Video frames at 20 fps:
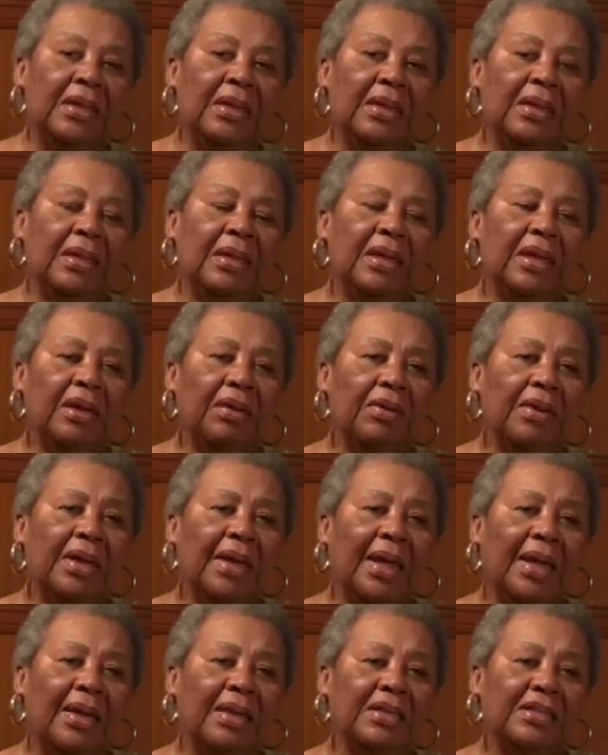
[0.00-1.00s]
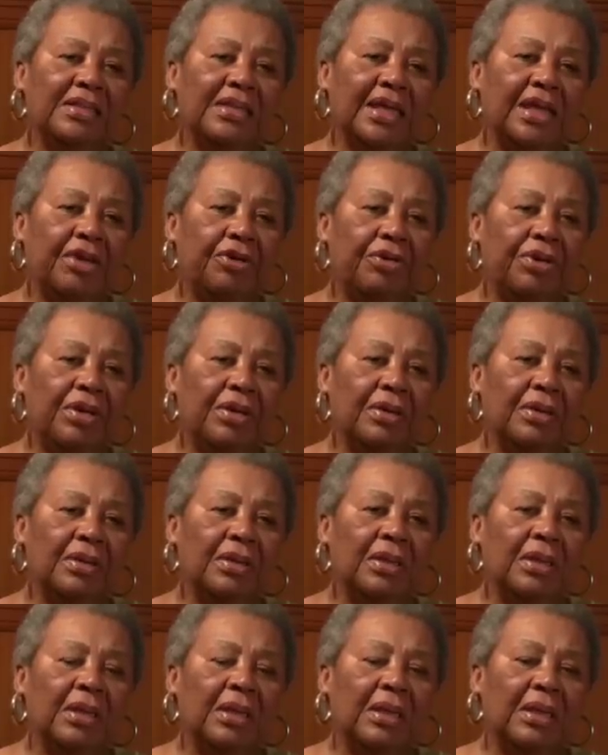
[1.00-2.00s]
Here in Alexandria,
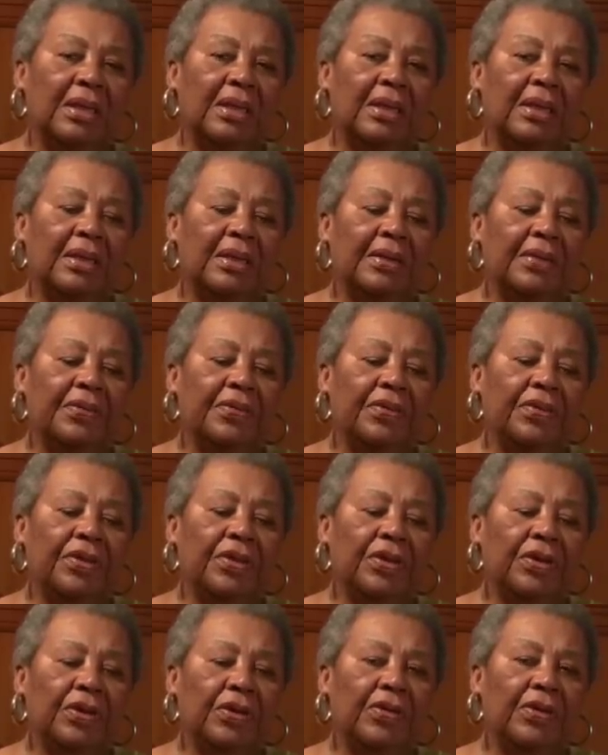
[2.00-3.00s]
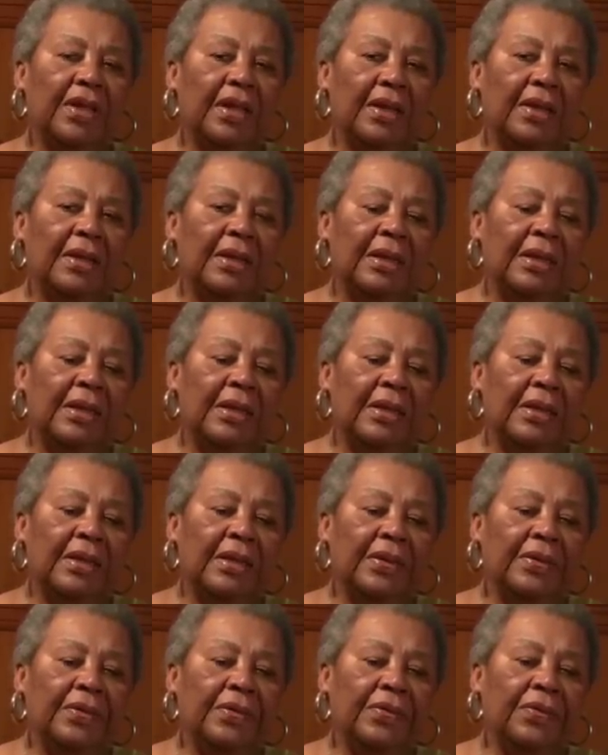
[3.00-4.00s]
uh, you know that
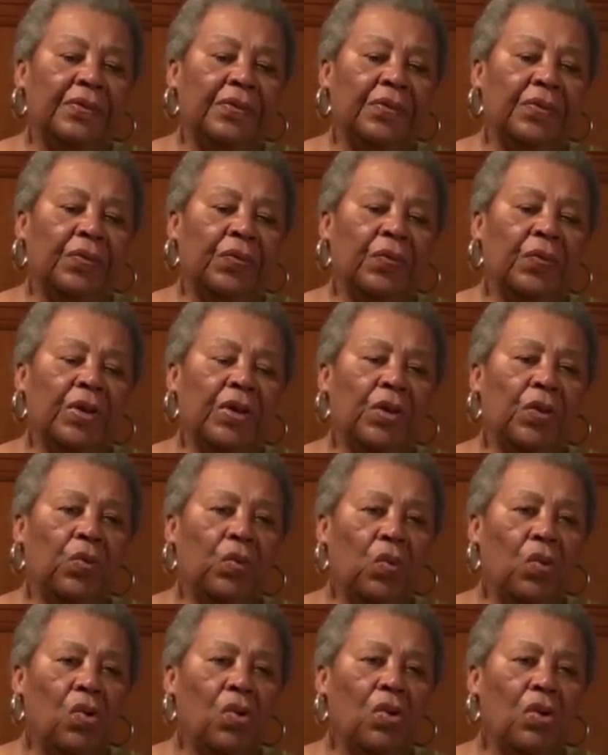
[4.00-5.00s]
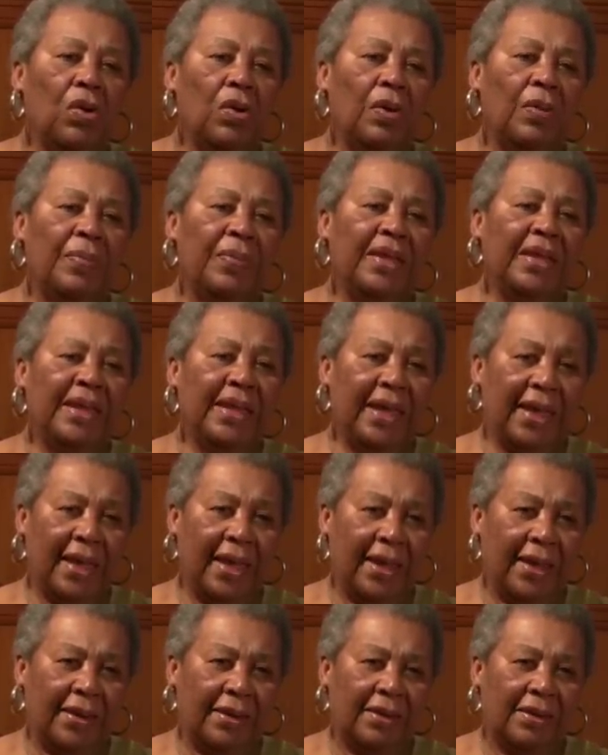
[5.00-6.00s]
when the war
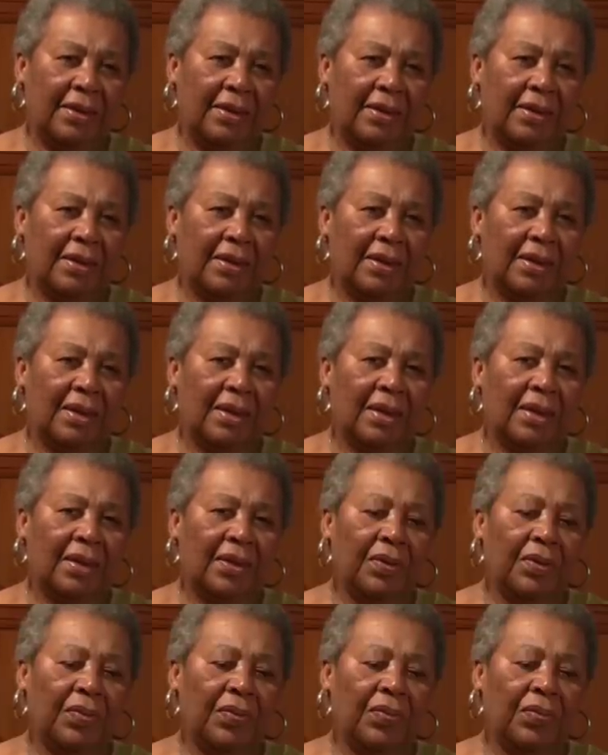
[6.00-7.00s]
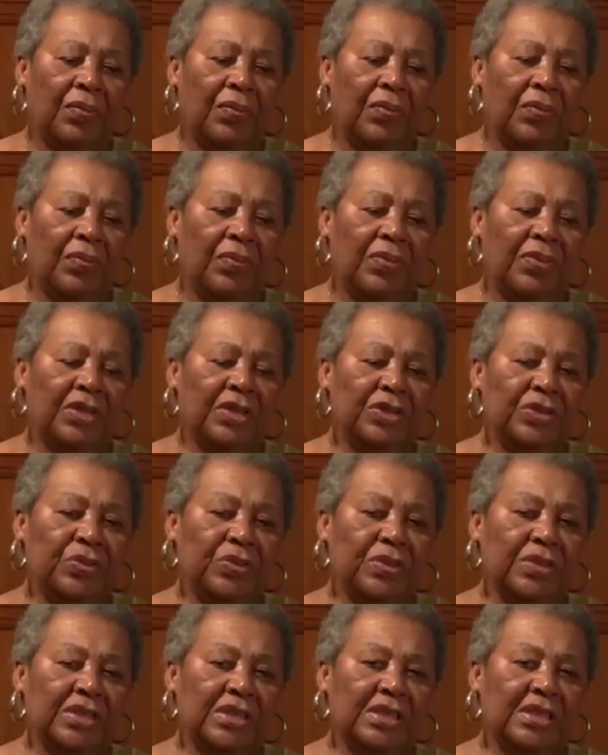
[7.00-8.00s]
began, uh, this
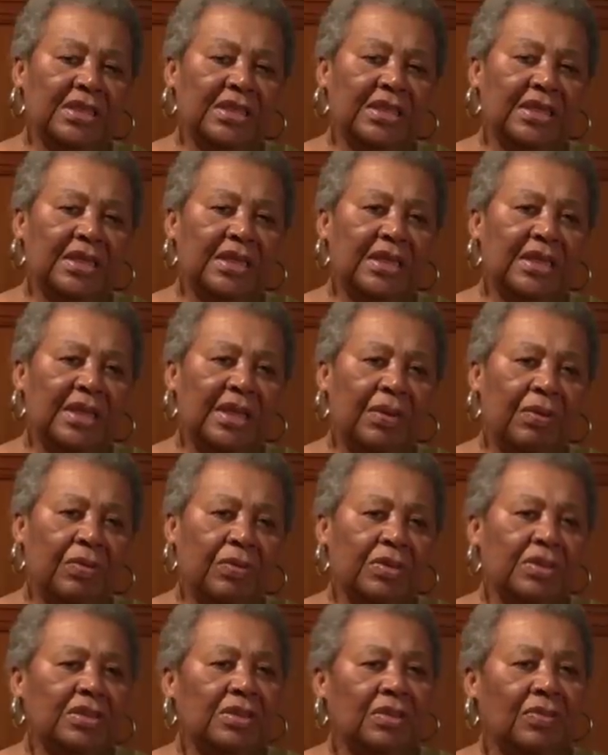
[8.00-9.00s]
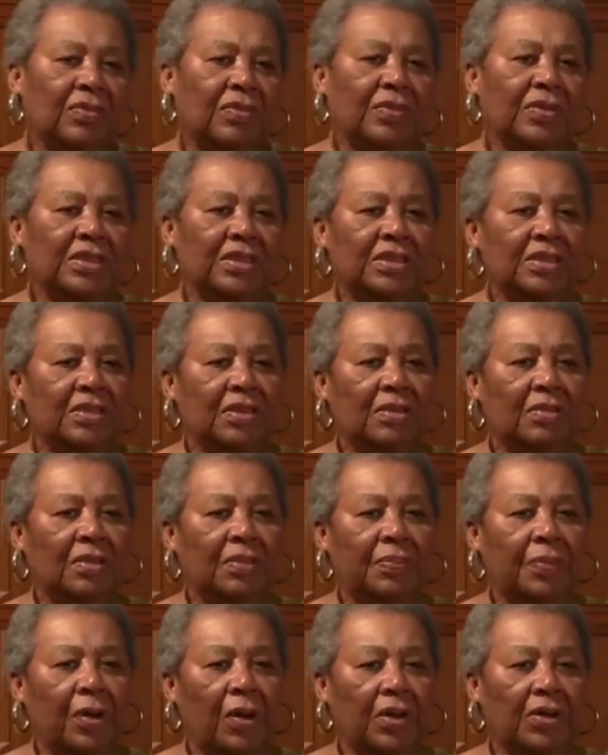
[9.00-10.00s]
was a city that was, was
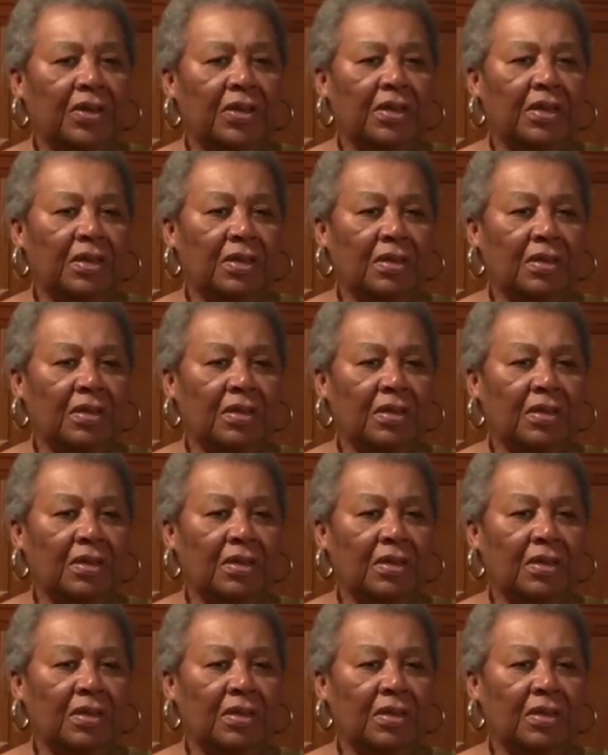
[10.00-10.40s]
part of the